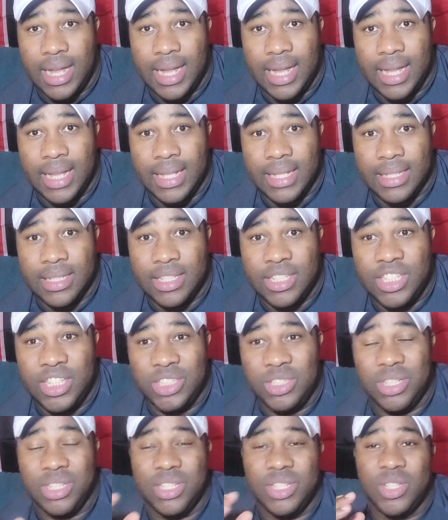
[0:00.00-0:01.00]
And
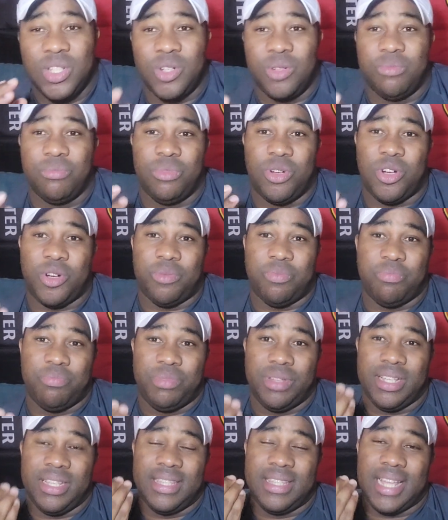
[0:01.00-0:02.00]
just to sum
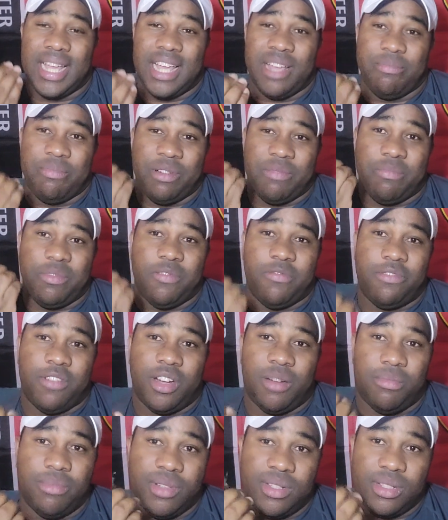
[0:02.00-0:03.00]
up the type of
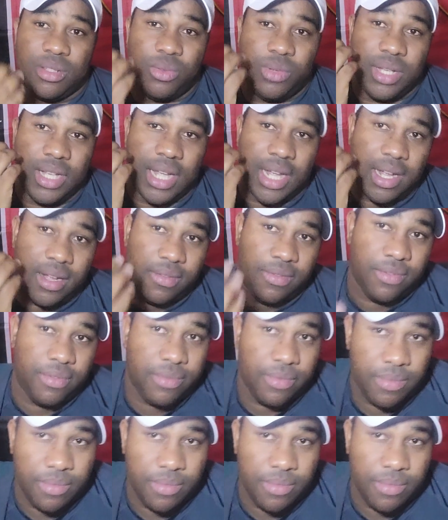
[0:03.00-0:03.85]
performance we have.